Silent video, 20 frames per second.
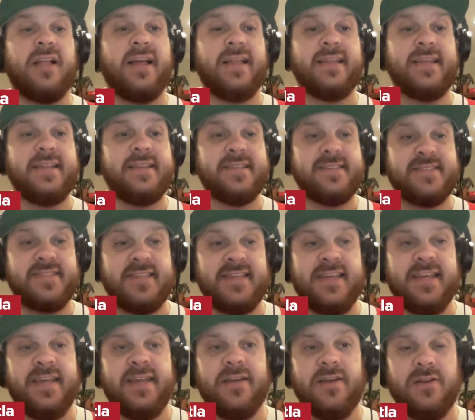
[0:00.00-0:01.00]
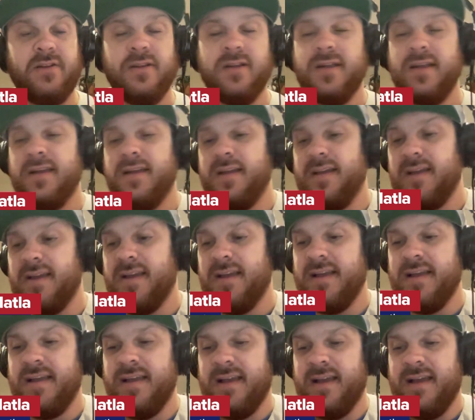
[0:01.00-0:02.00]
I need to see here.
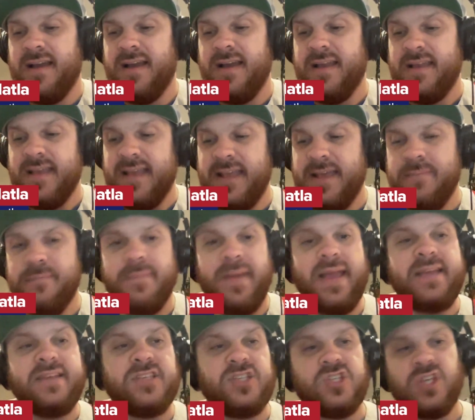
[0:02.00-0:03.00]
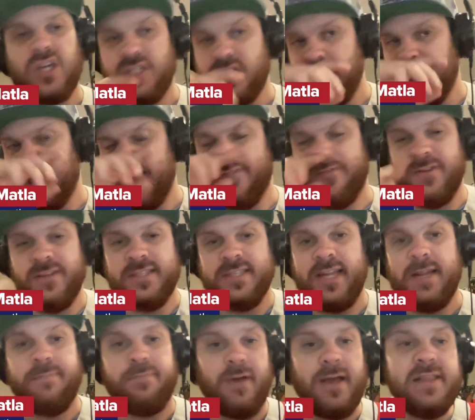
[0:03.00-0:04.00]
He makes such a difference.
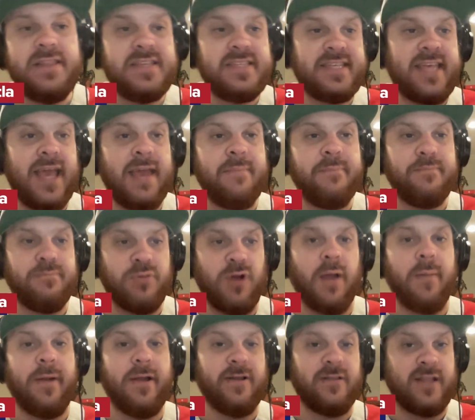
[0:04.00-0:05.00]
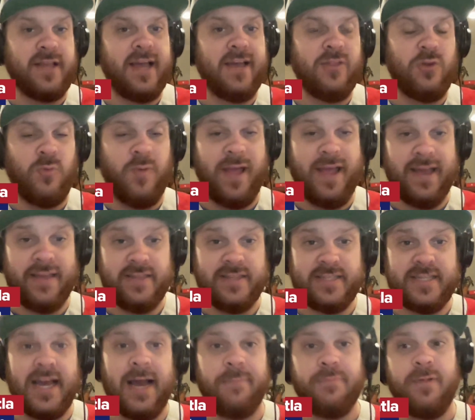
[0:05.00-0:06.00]
And he played this game primarily on the wing, on the
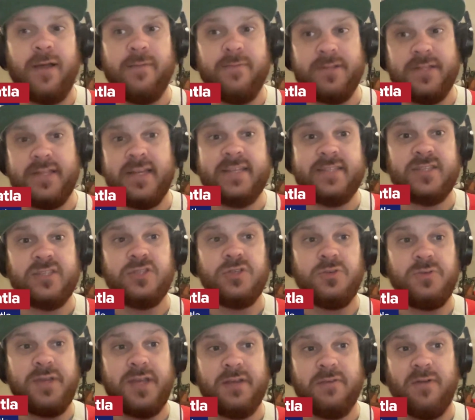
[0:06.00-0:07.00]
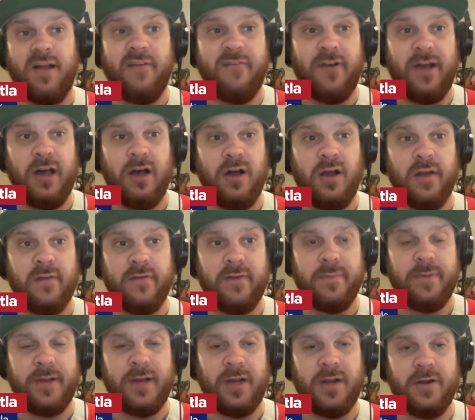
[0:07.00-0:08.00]
top line with Nick Suzuki and Raphael
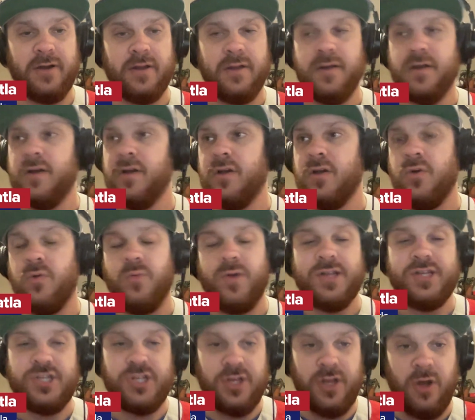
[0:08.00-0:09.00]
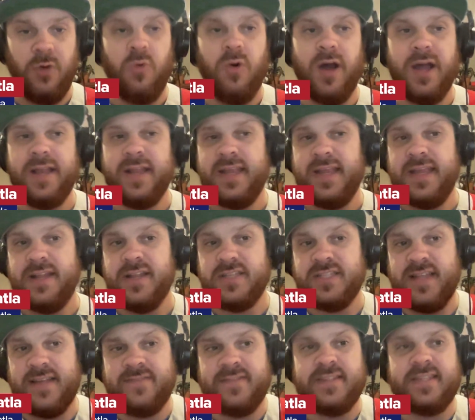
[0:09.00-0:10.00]
Harvey-Pinard, which, you know what? He
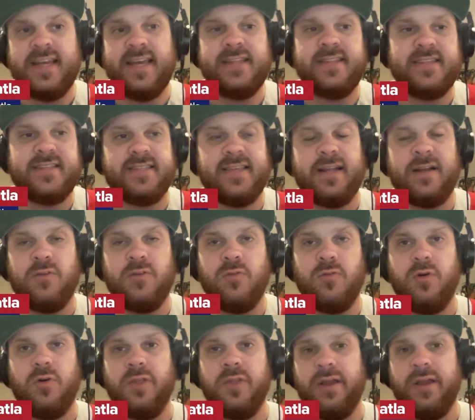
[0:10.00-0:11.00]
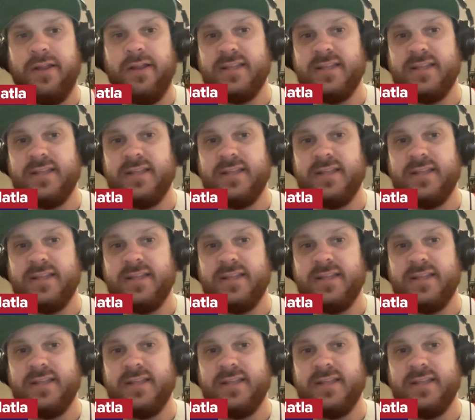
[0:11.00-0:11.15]
doesn't have to take the center role there.